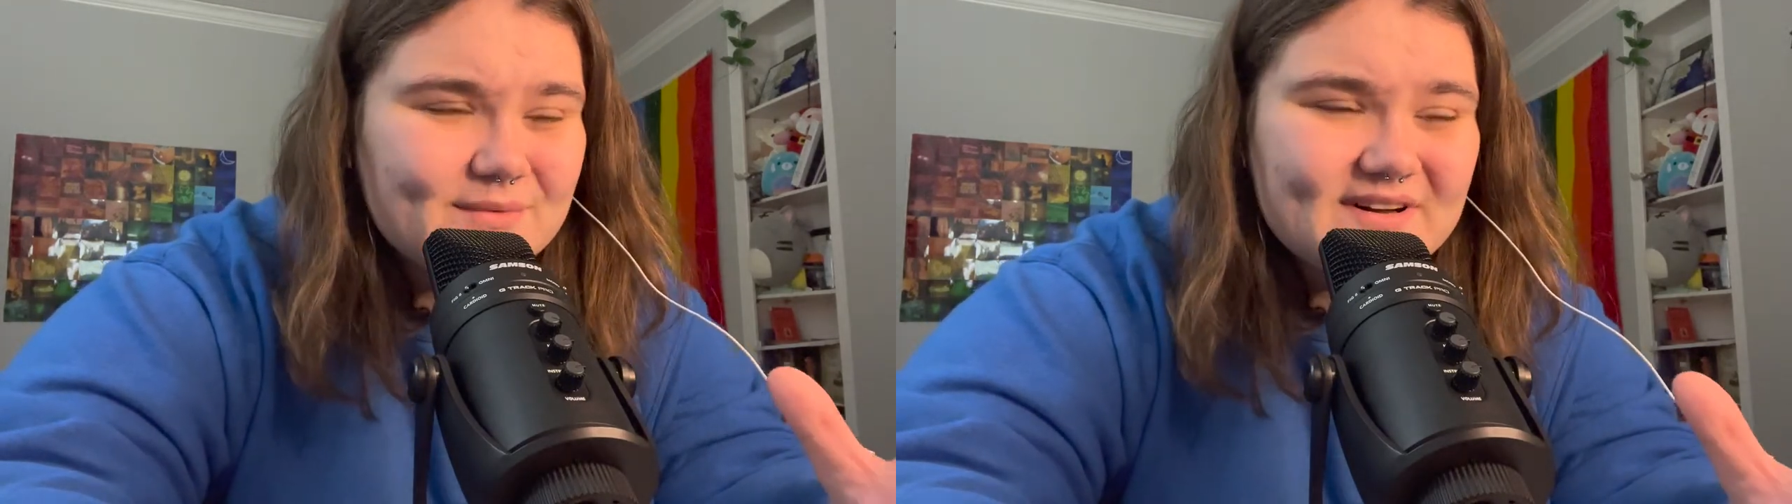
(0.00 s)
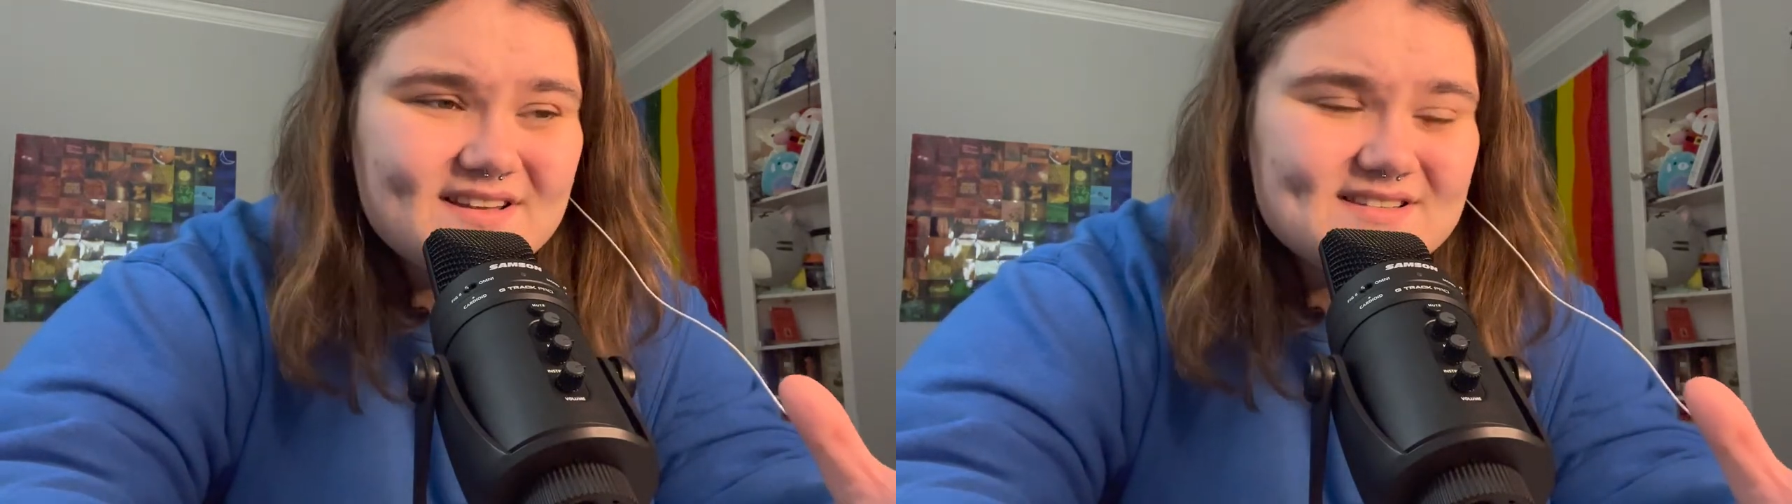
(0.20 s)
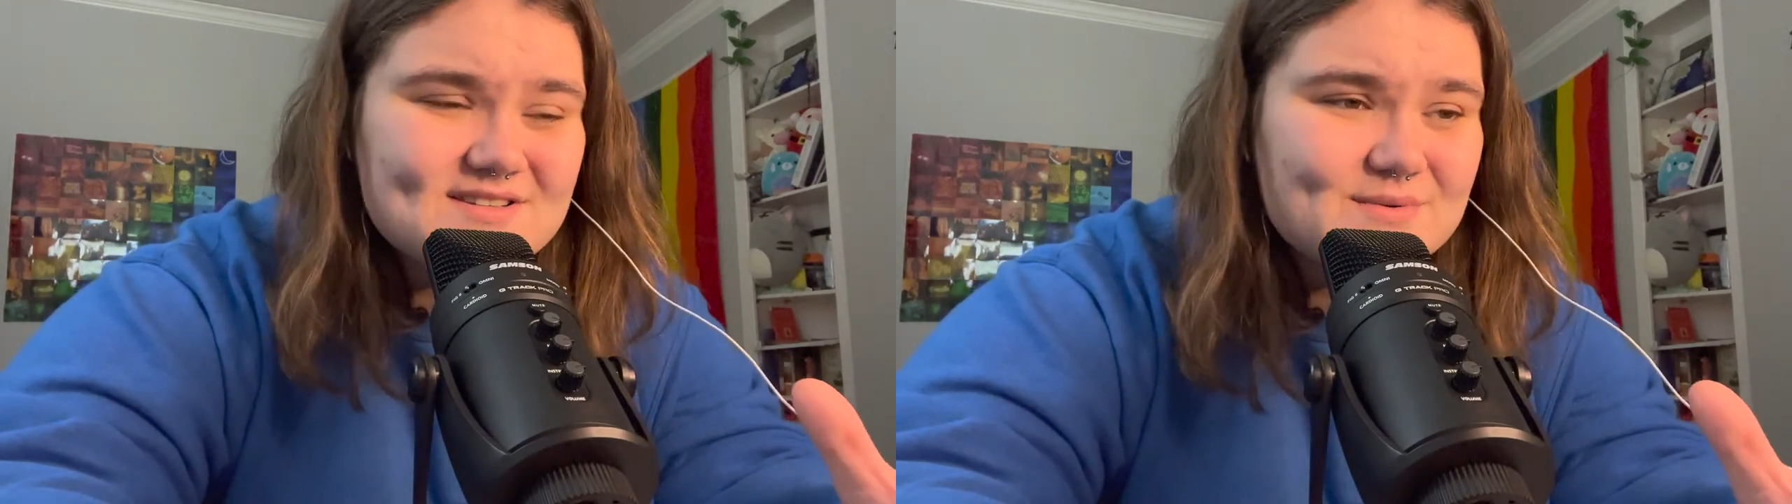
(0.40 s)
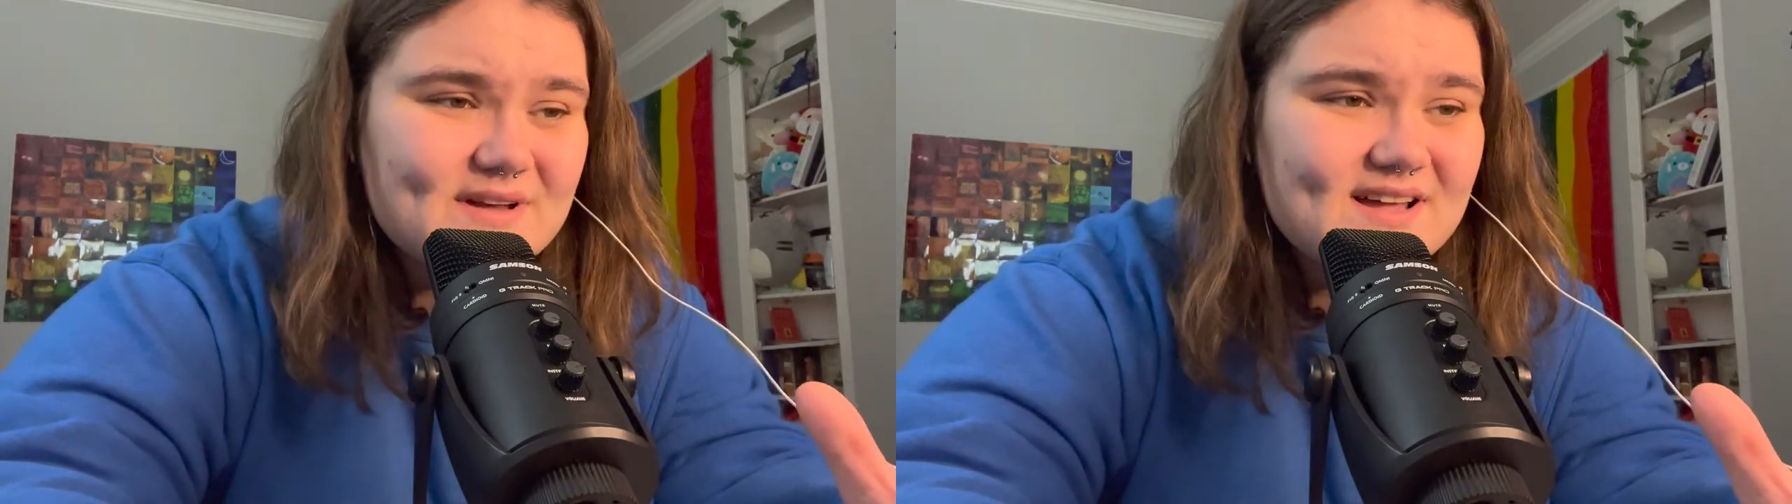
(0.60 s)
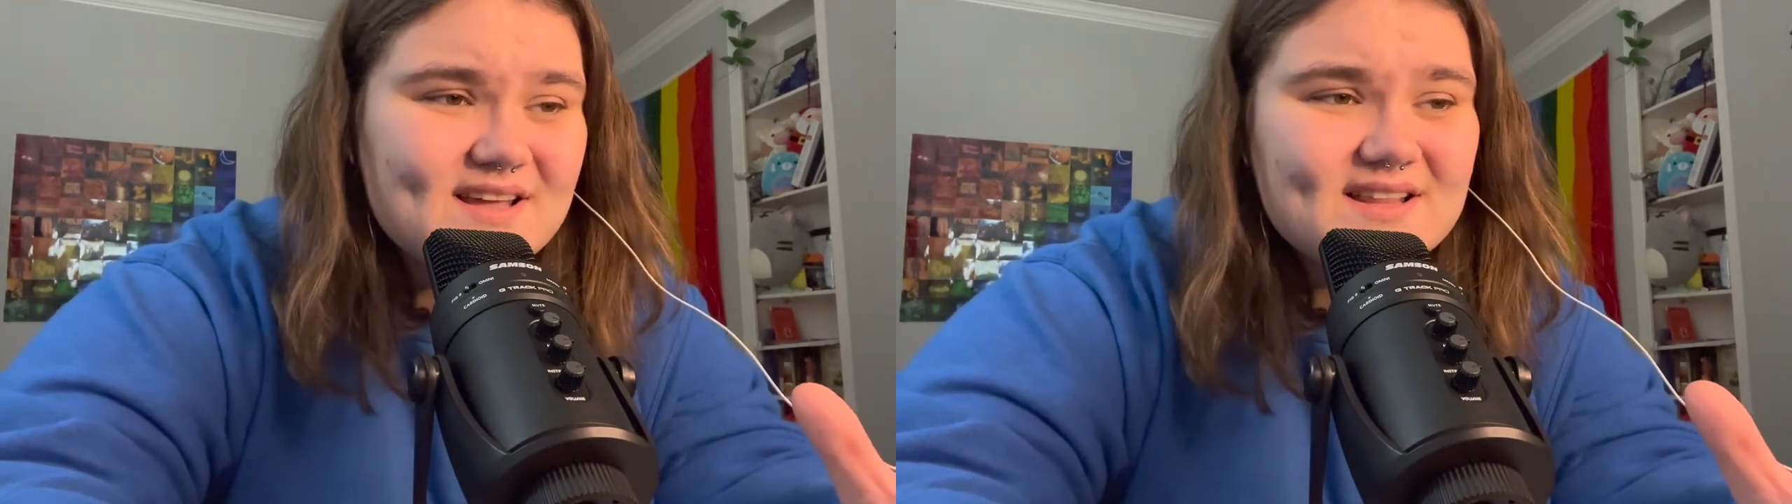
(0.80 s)
once in
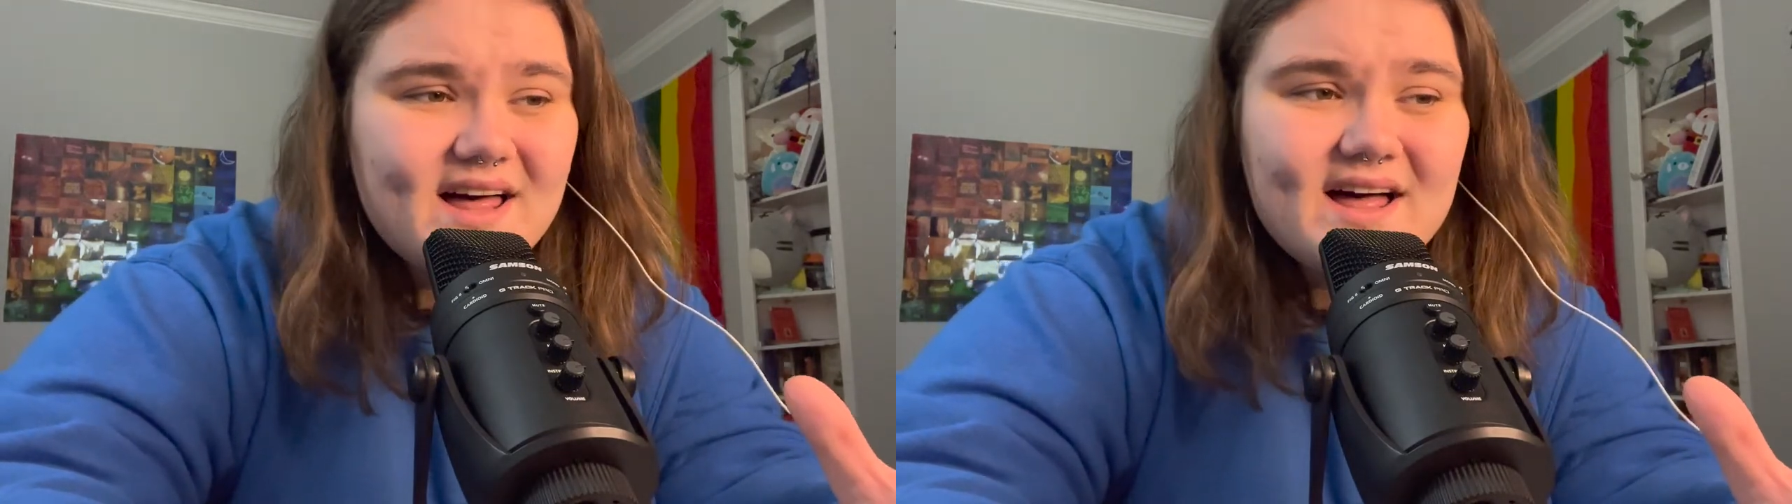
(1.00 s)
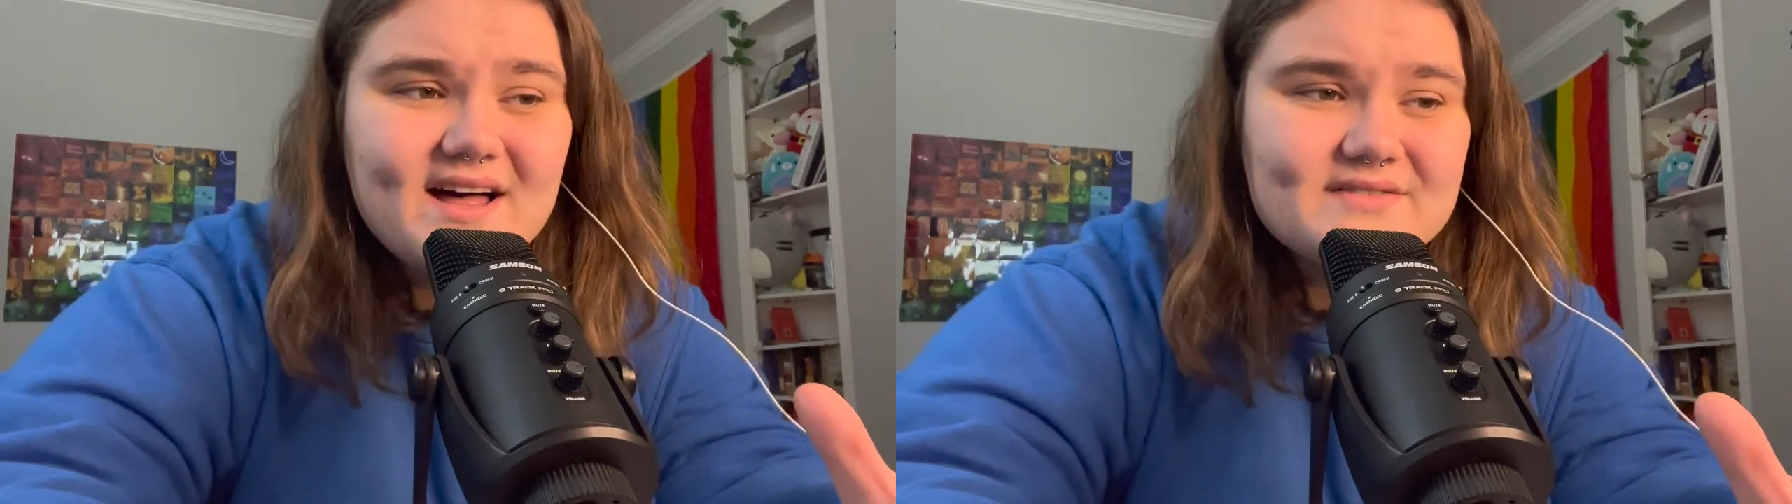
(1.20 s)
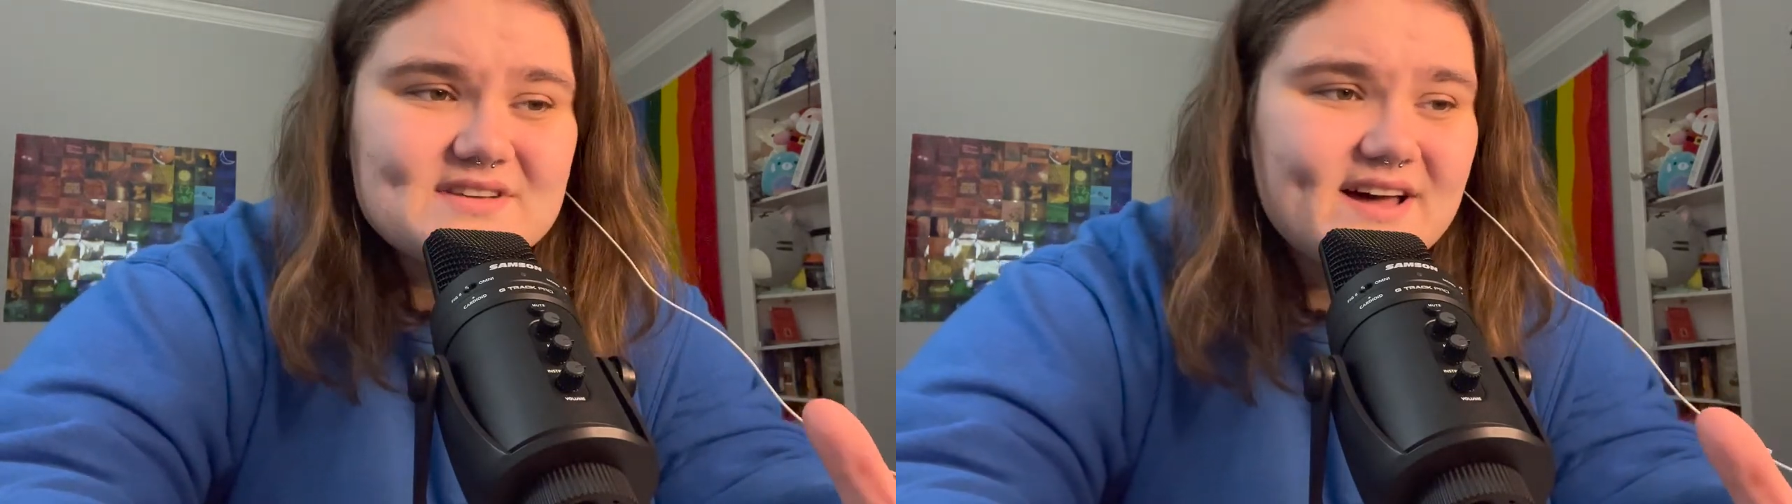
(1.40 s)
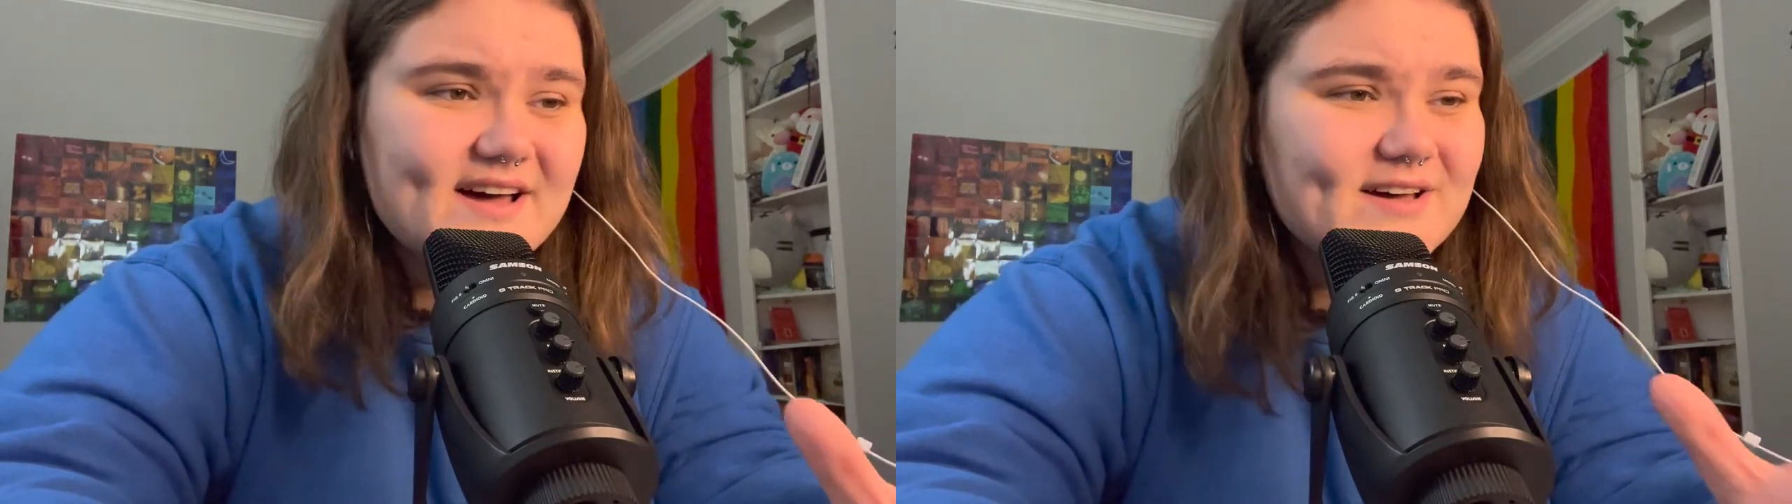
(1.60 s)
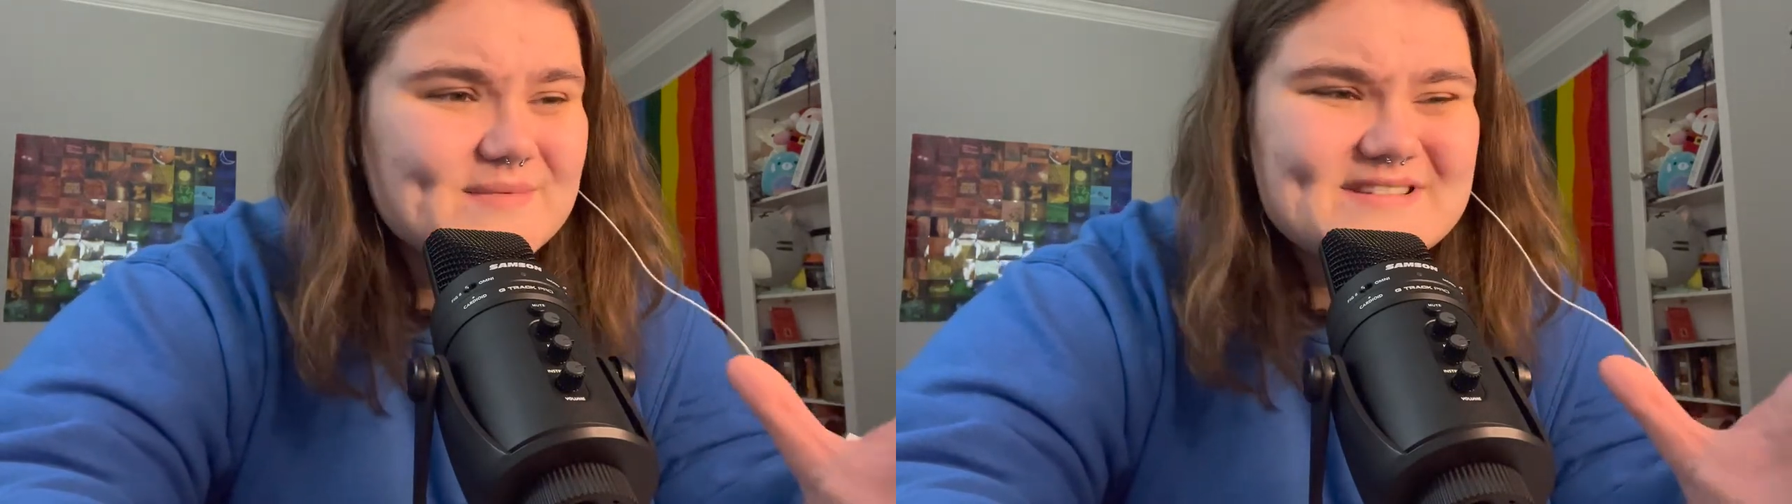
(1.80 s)
20
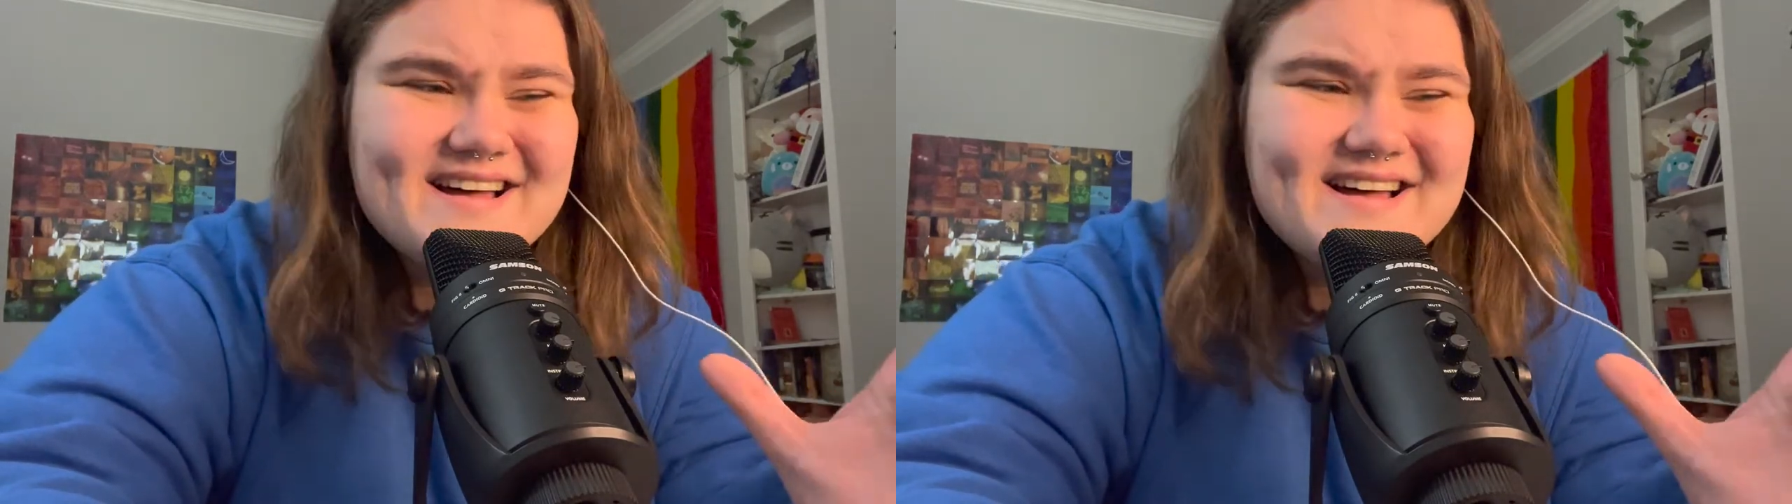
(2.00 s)
lifetimes.